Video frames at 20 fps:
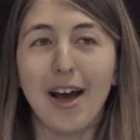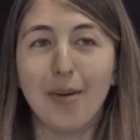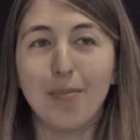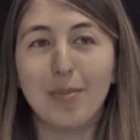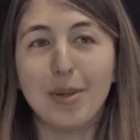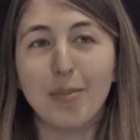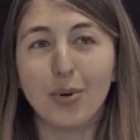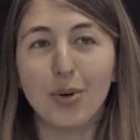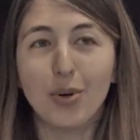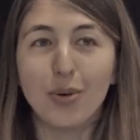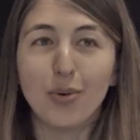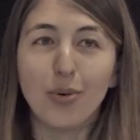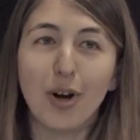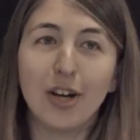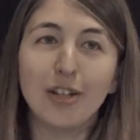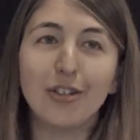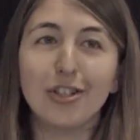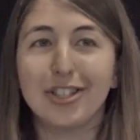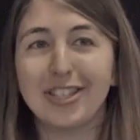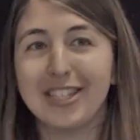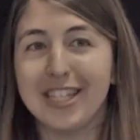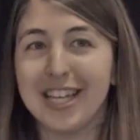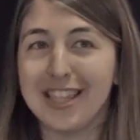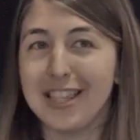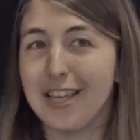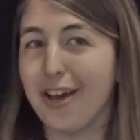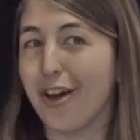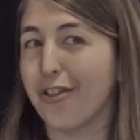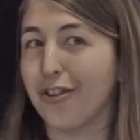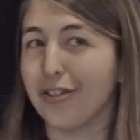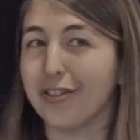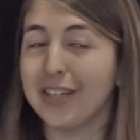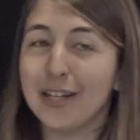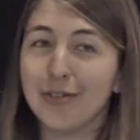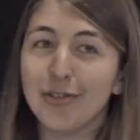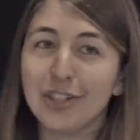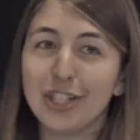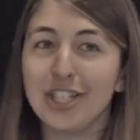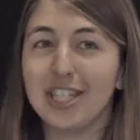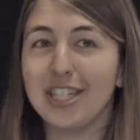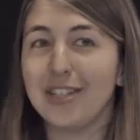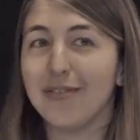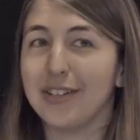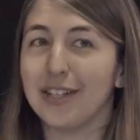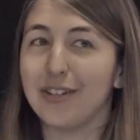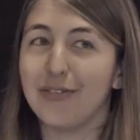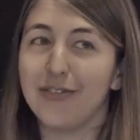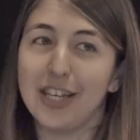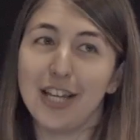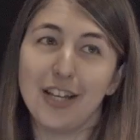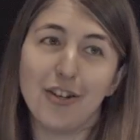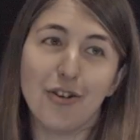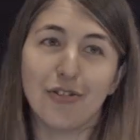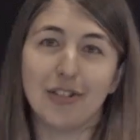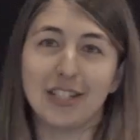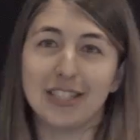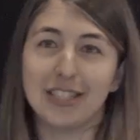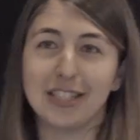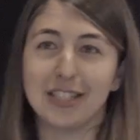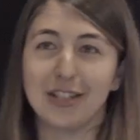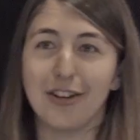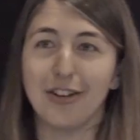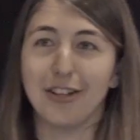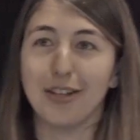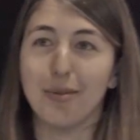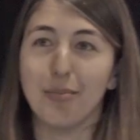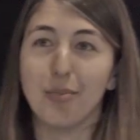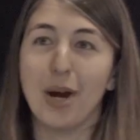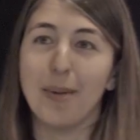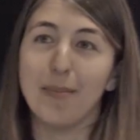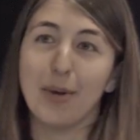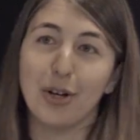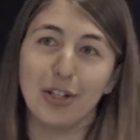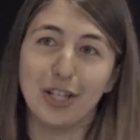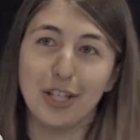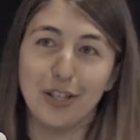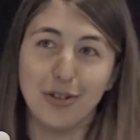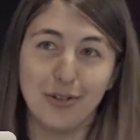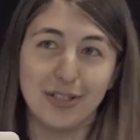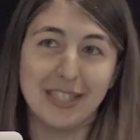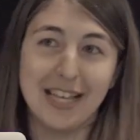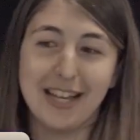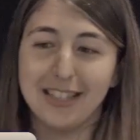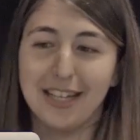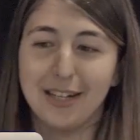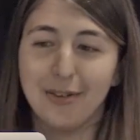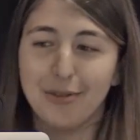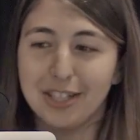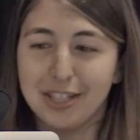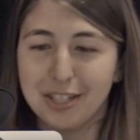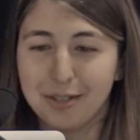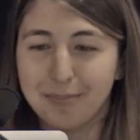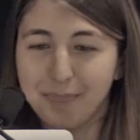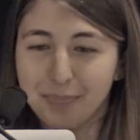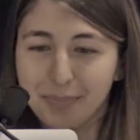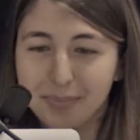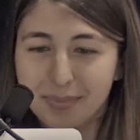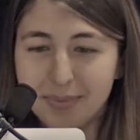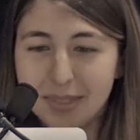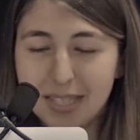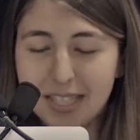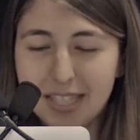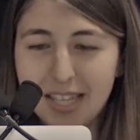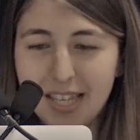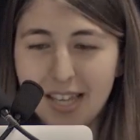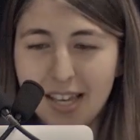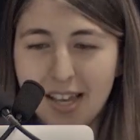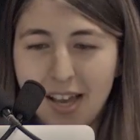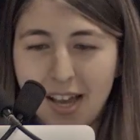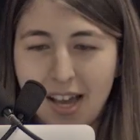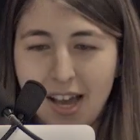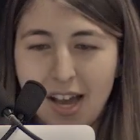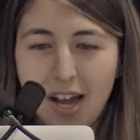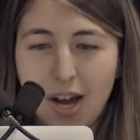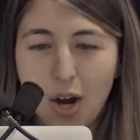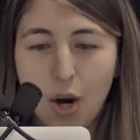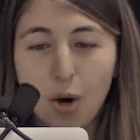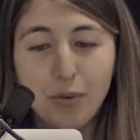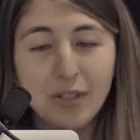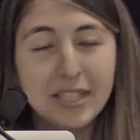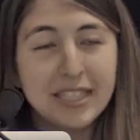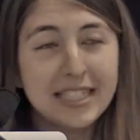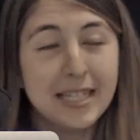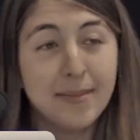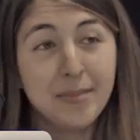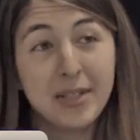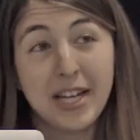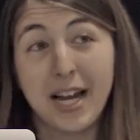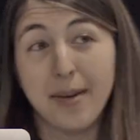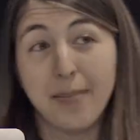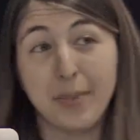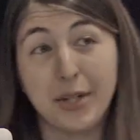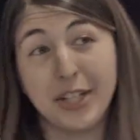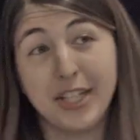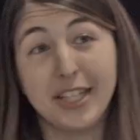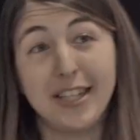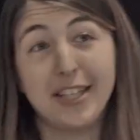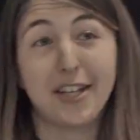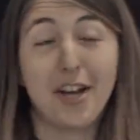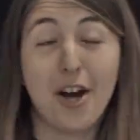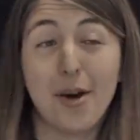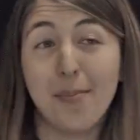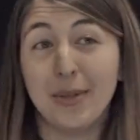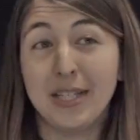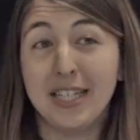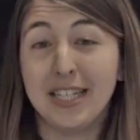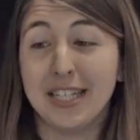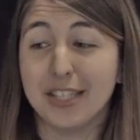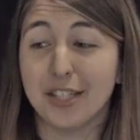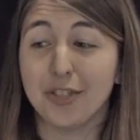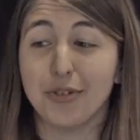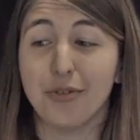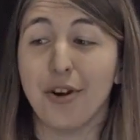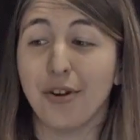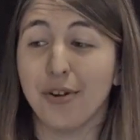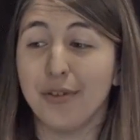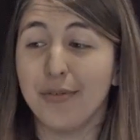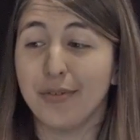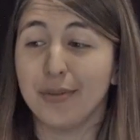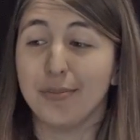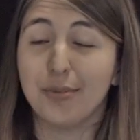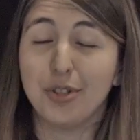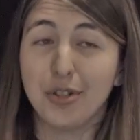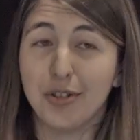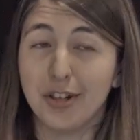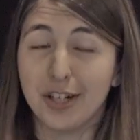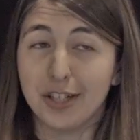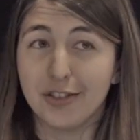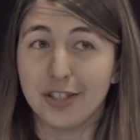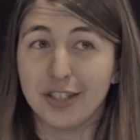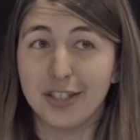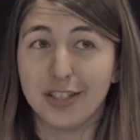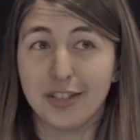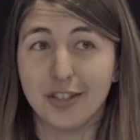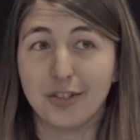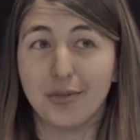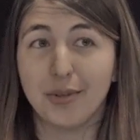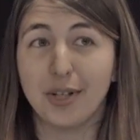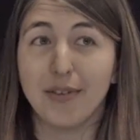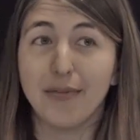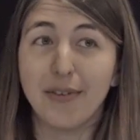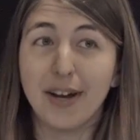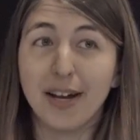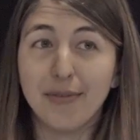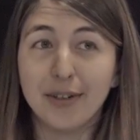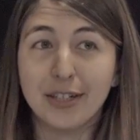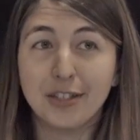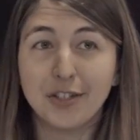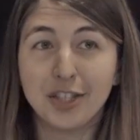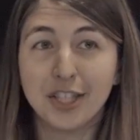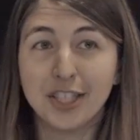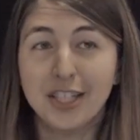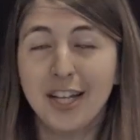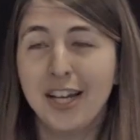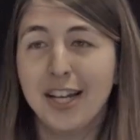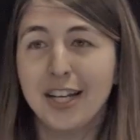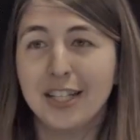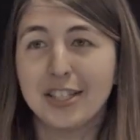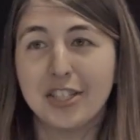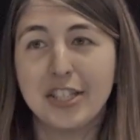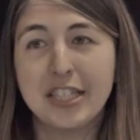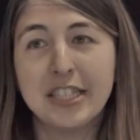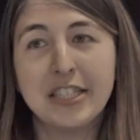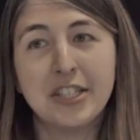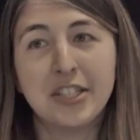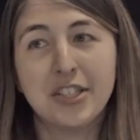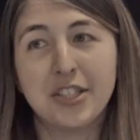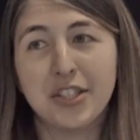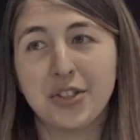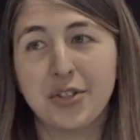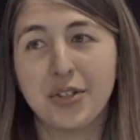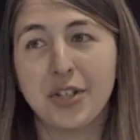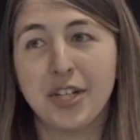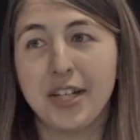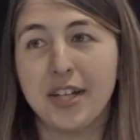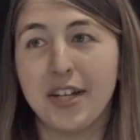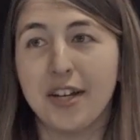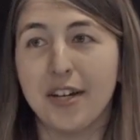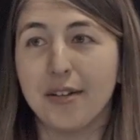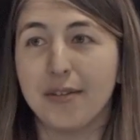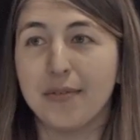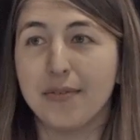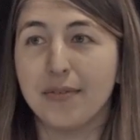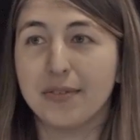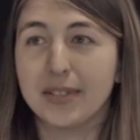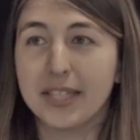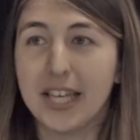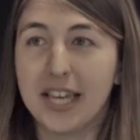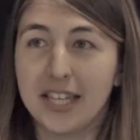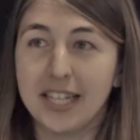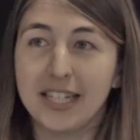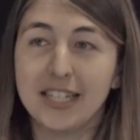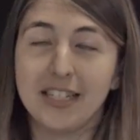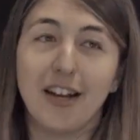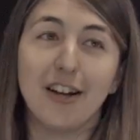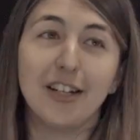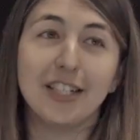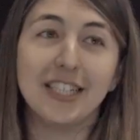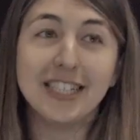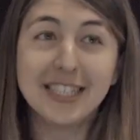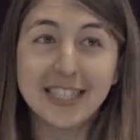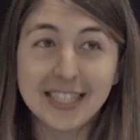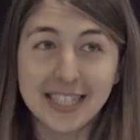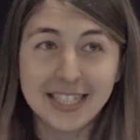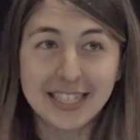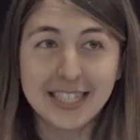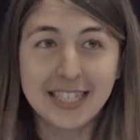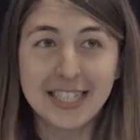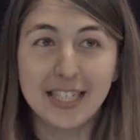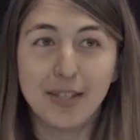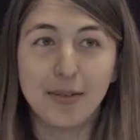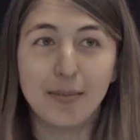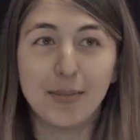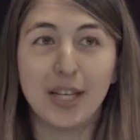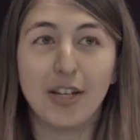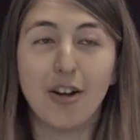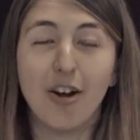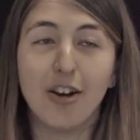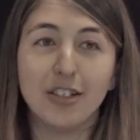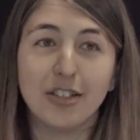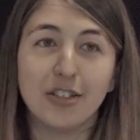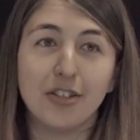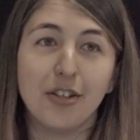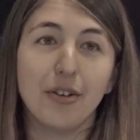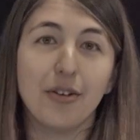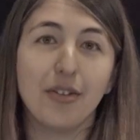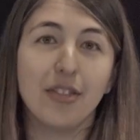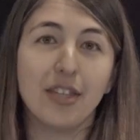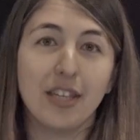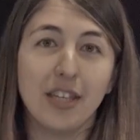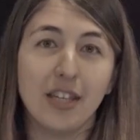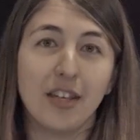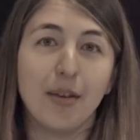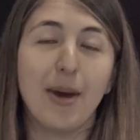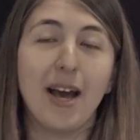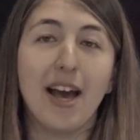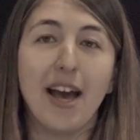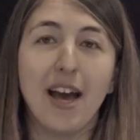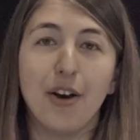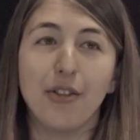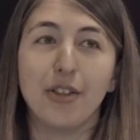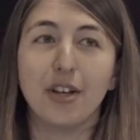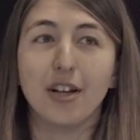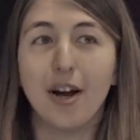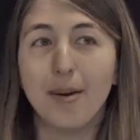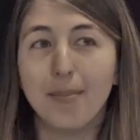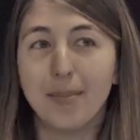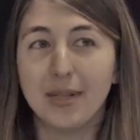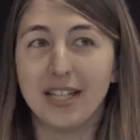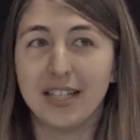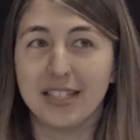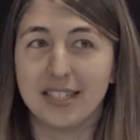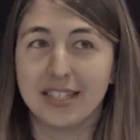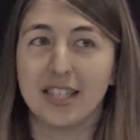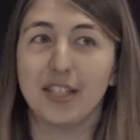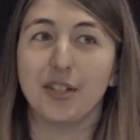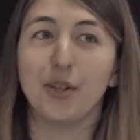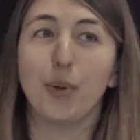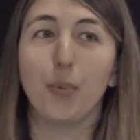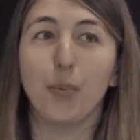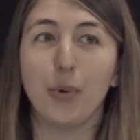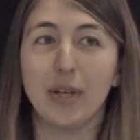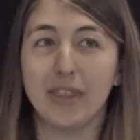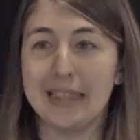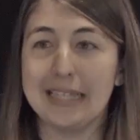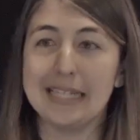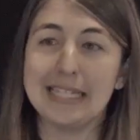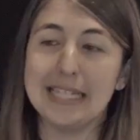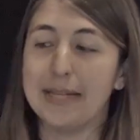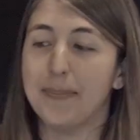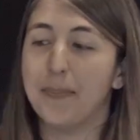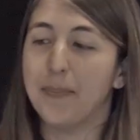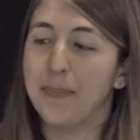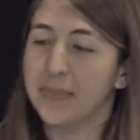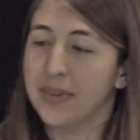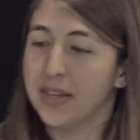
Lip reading: people who understand the other language, even if they don't necessarily primarily use that language. Over the same time period, the company has grown from 200 to 2,500. So this is a story of scaling our data science team and also thinking about how the company has scaled with the team.